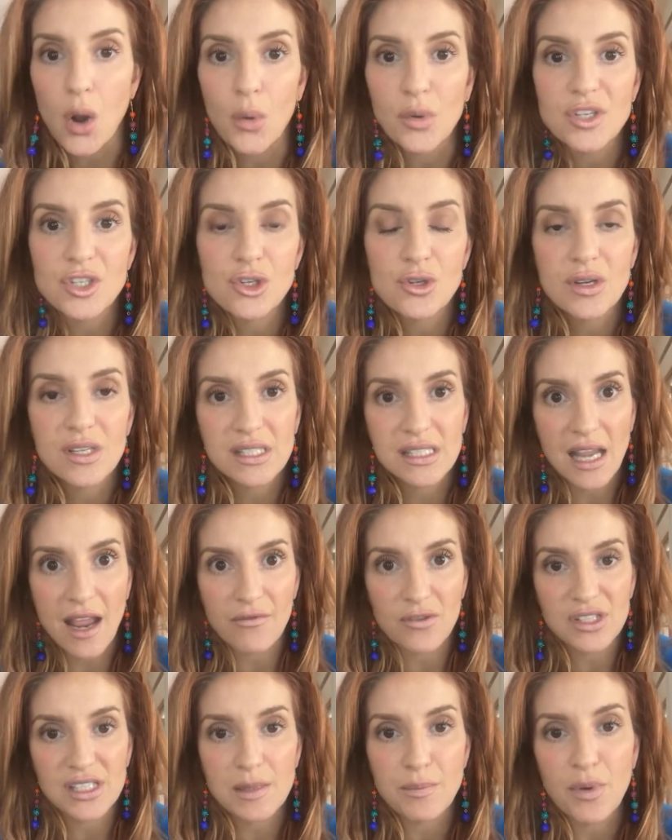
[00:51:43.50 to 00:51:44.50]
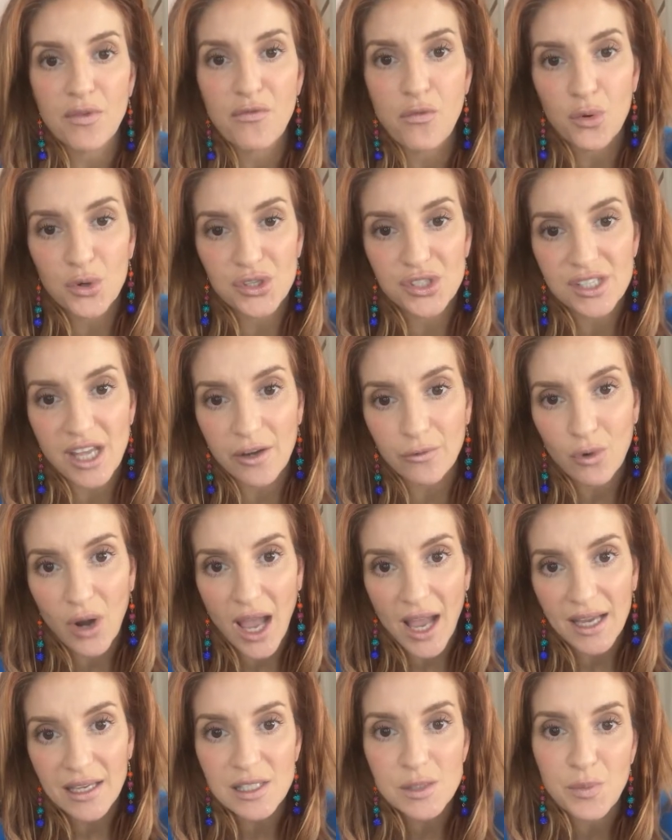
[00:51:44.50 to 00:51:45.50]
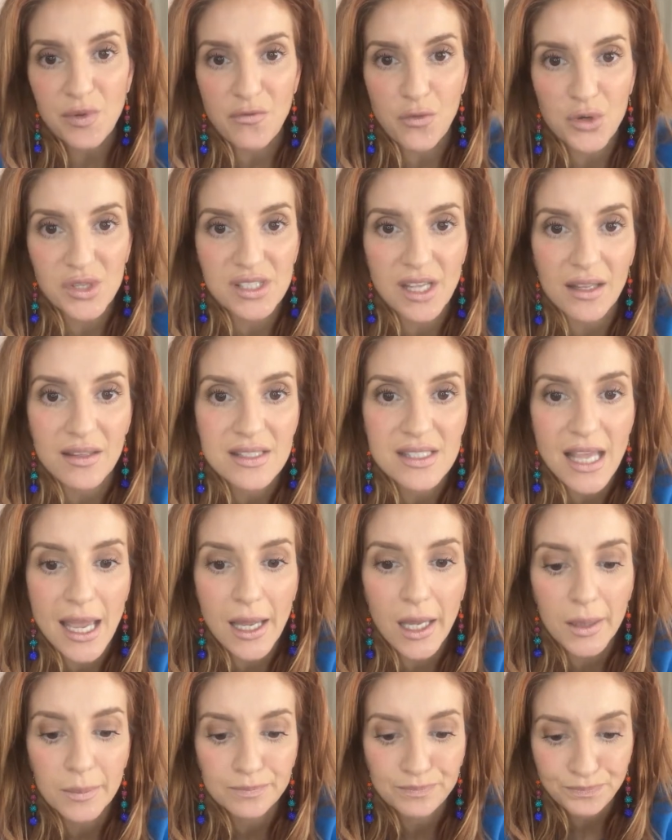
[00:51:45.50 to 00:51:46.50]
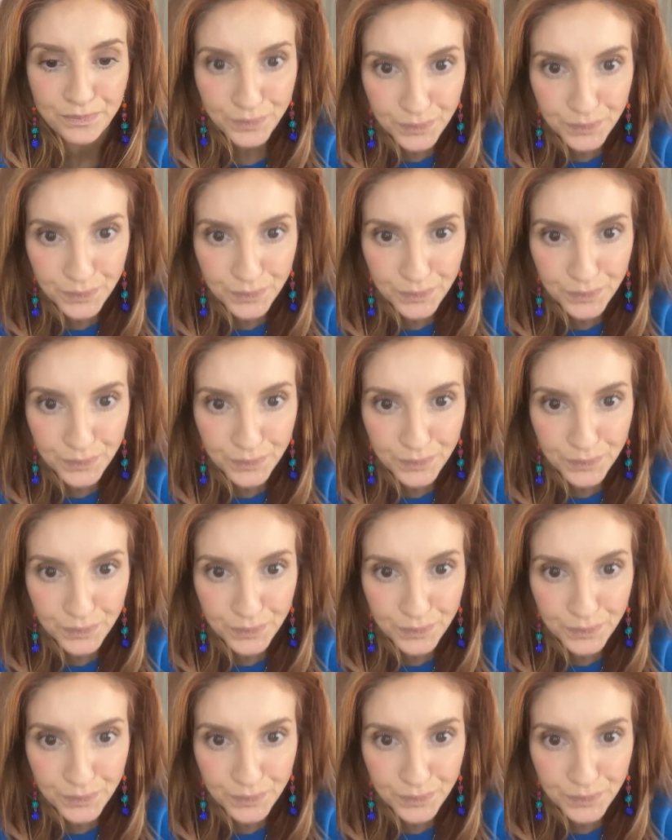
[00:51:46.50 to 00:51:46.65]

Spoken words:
Did you ever see Before Sunrise, Before Sunset?